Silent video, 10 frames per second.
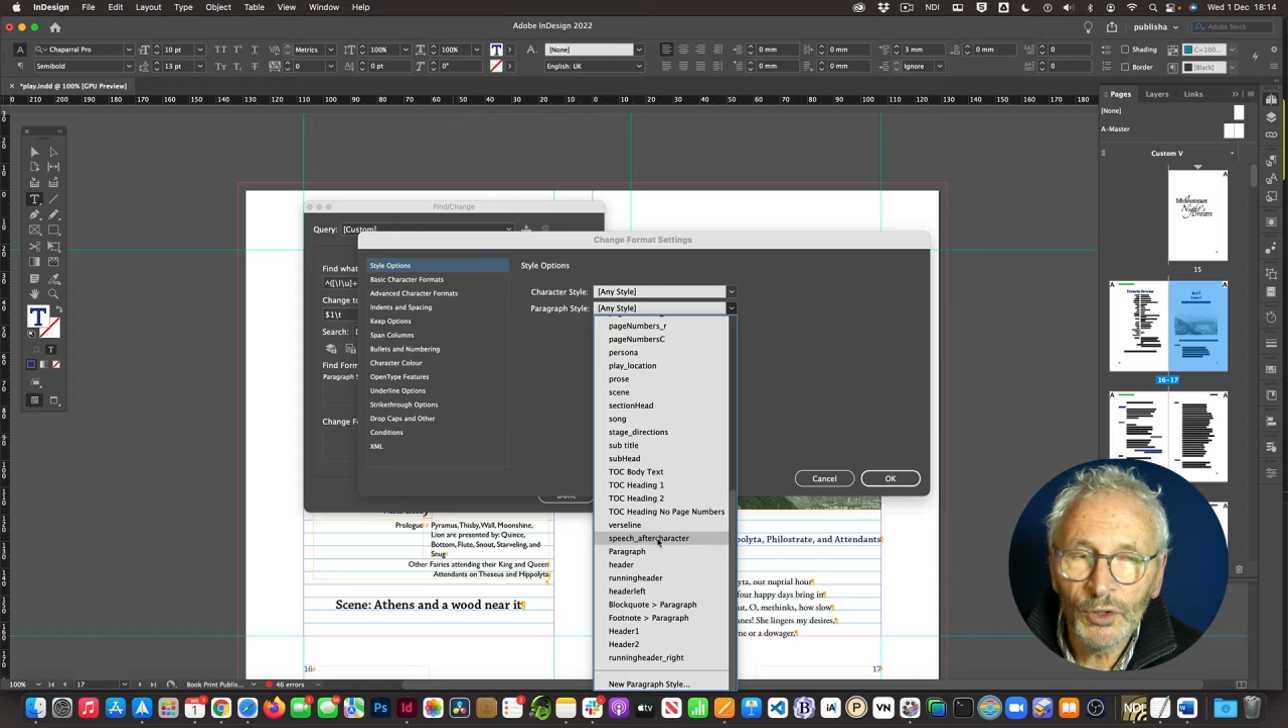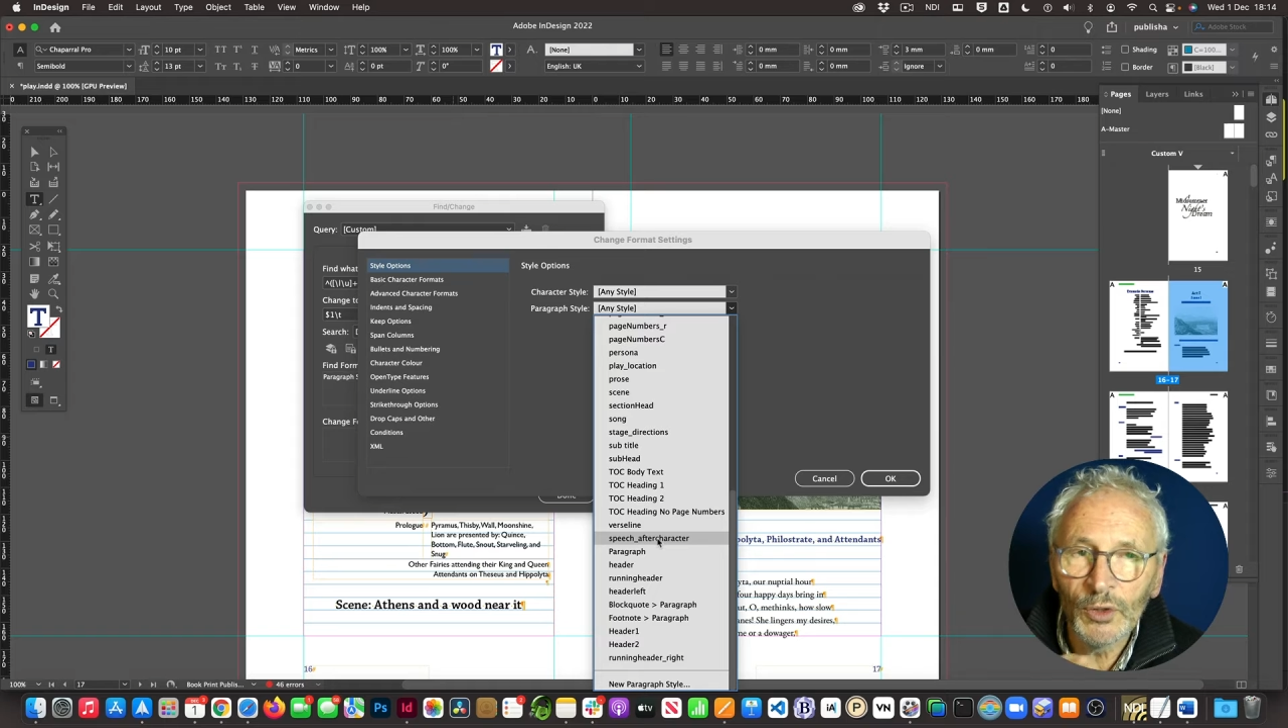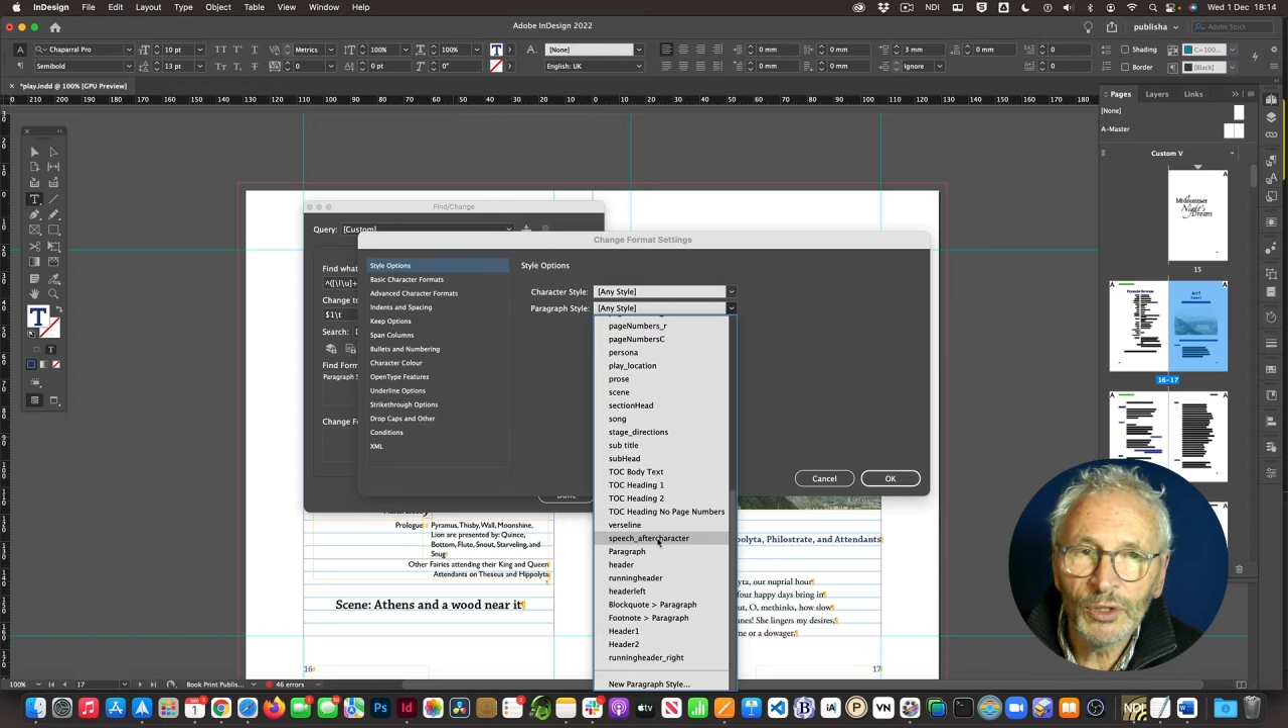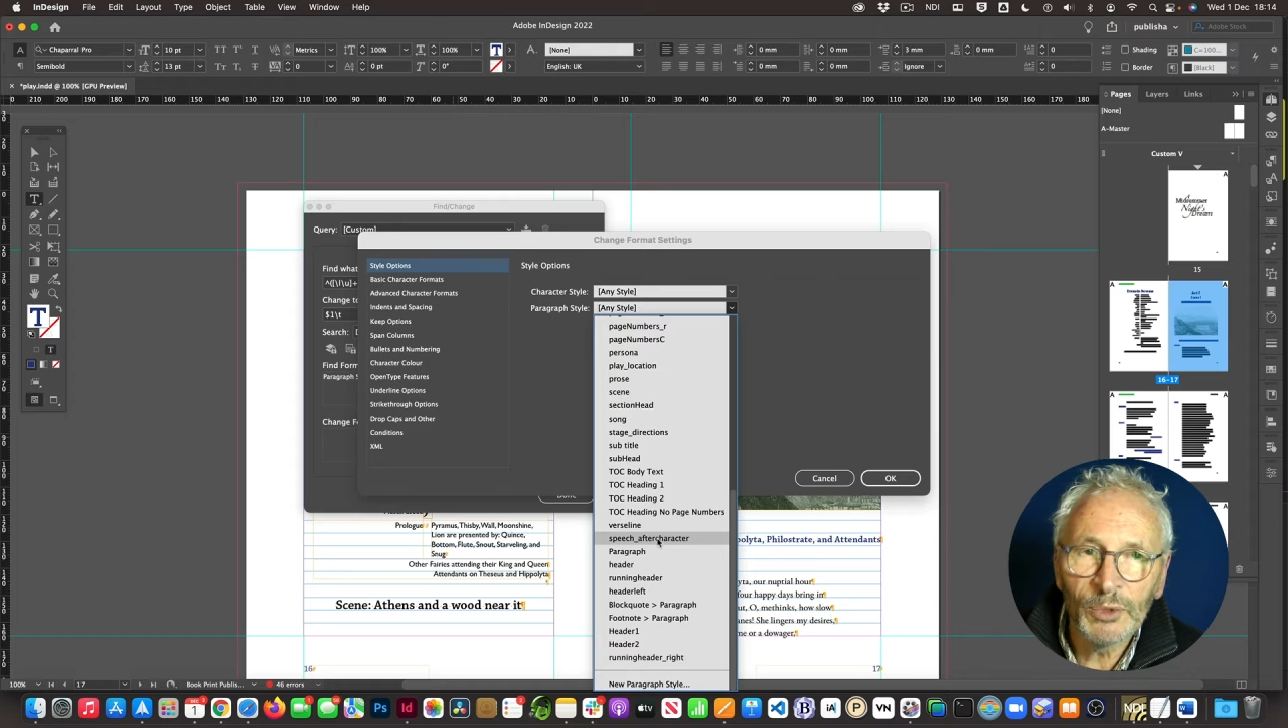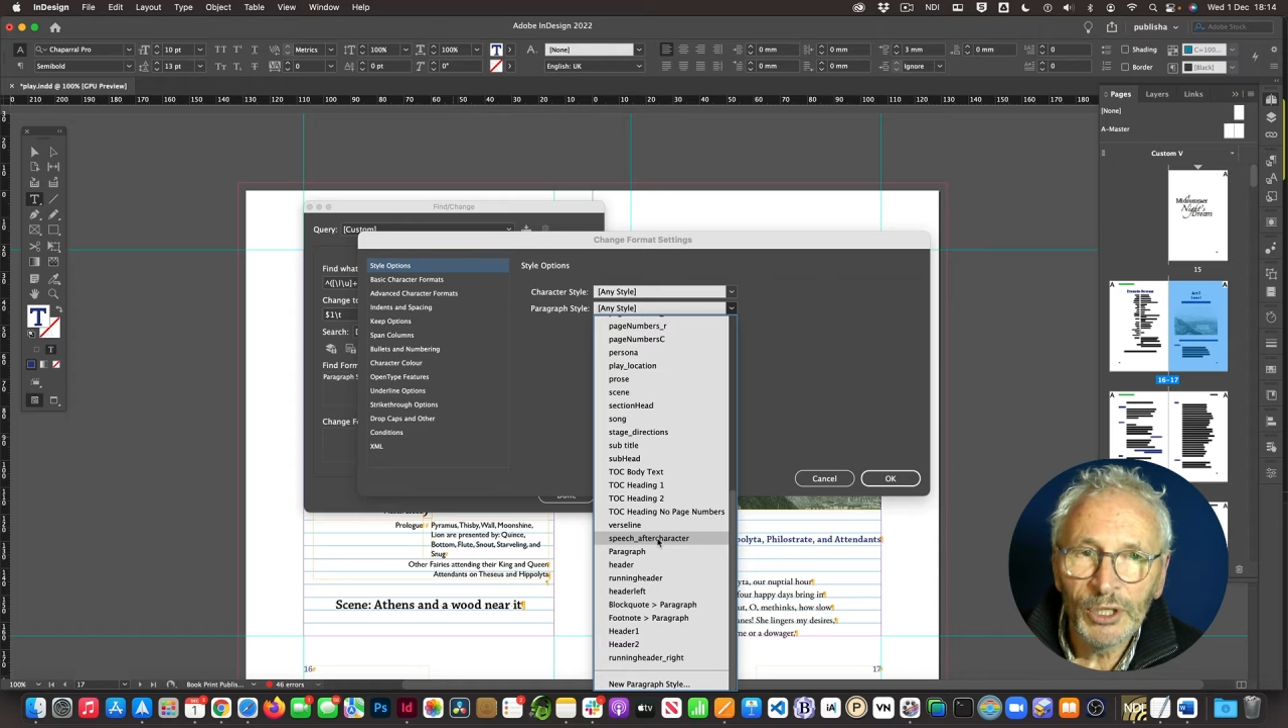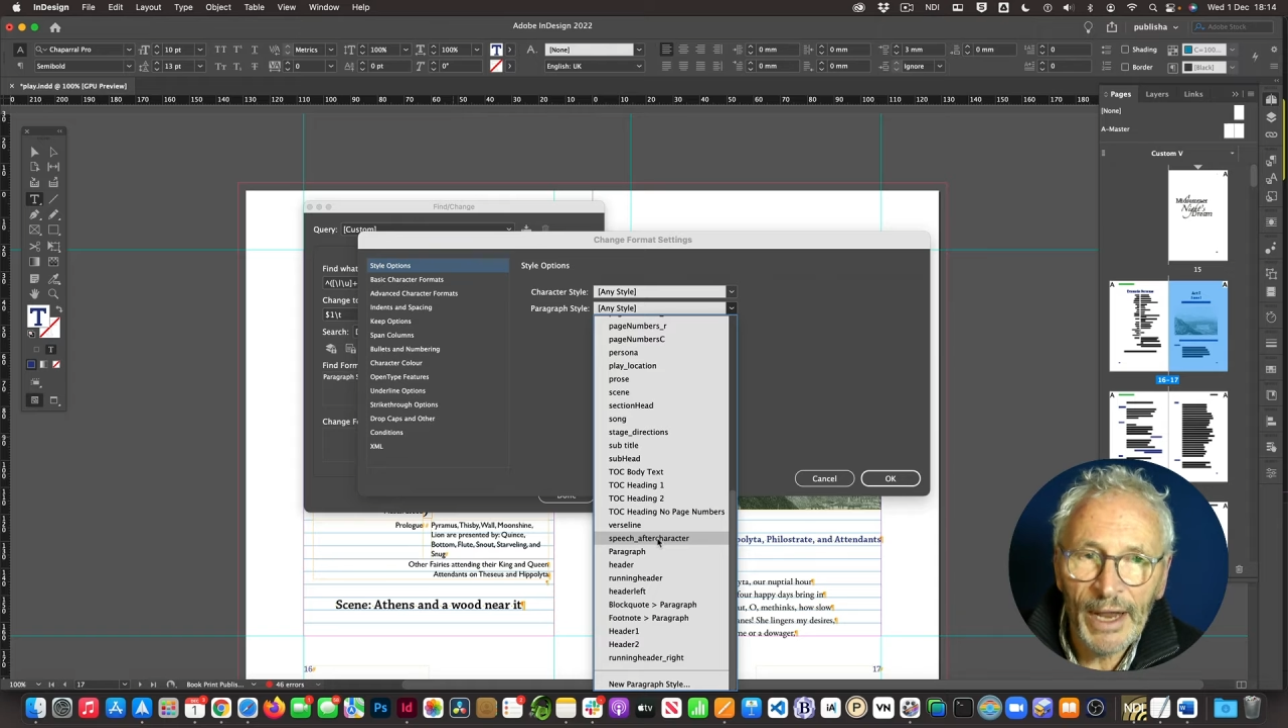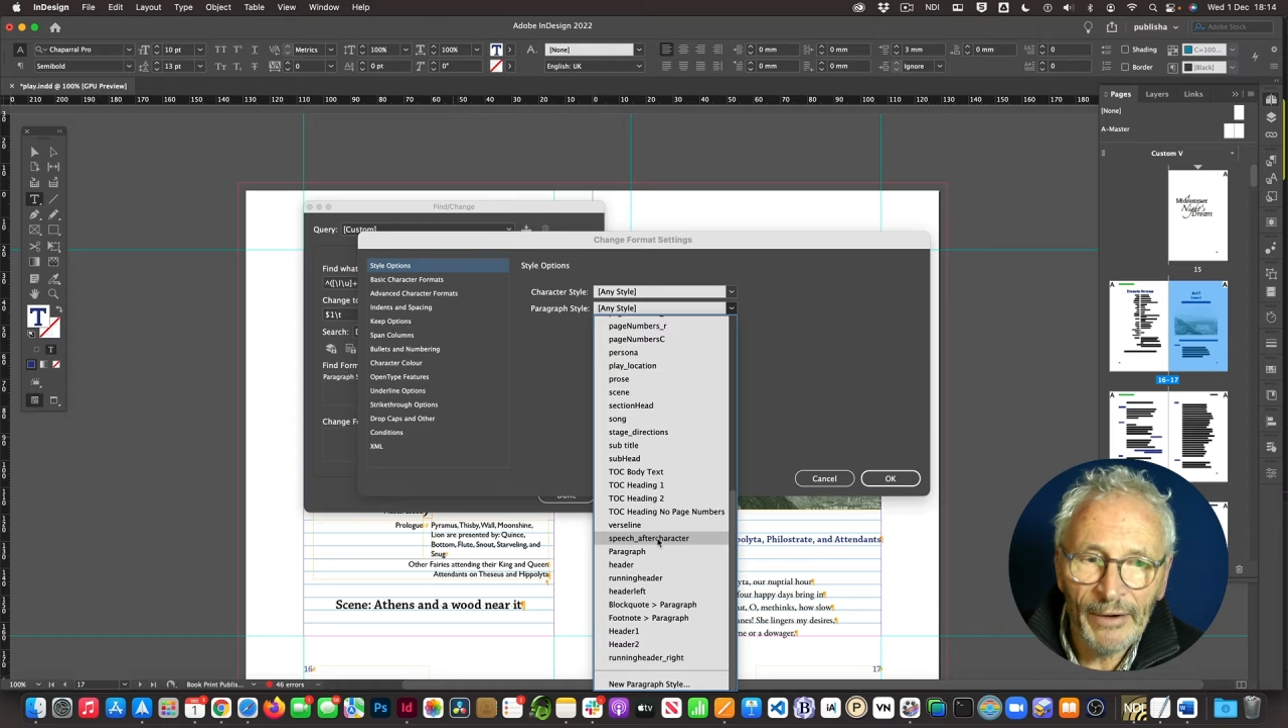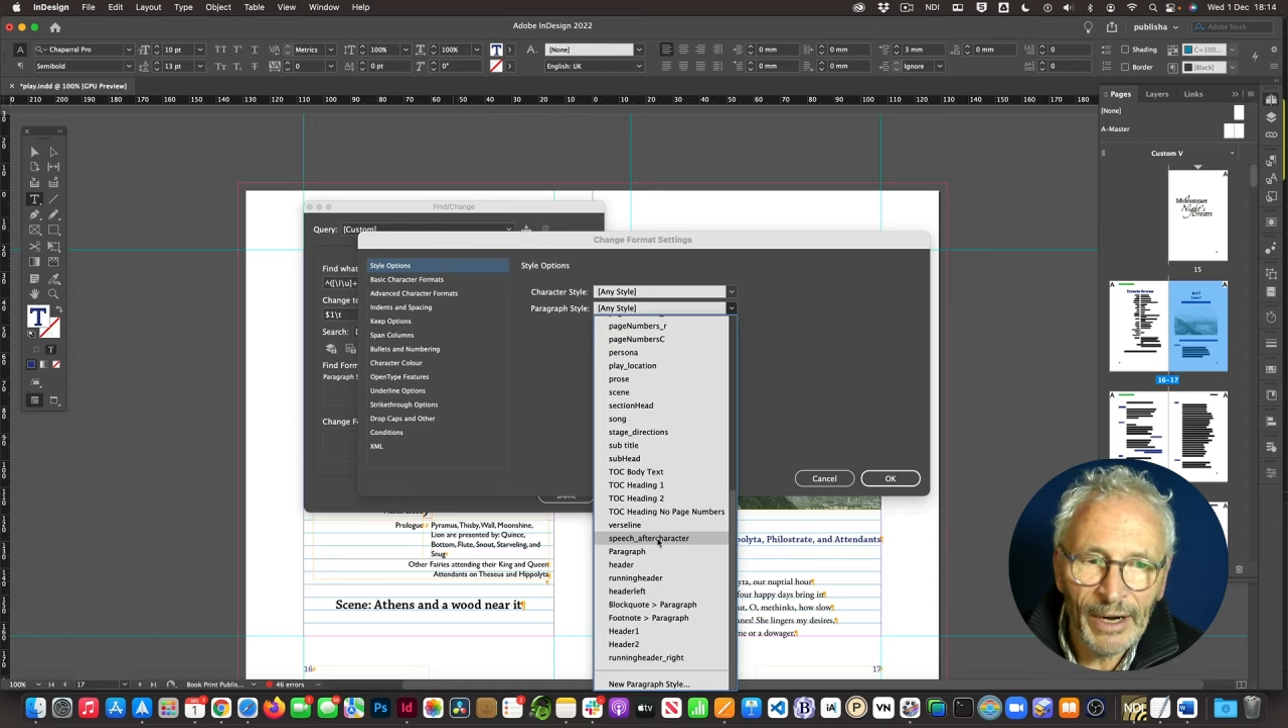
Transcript: some generic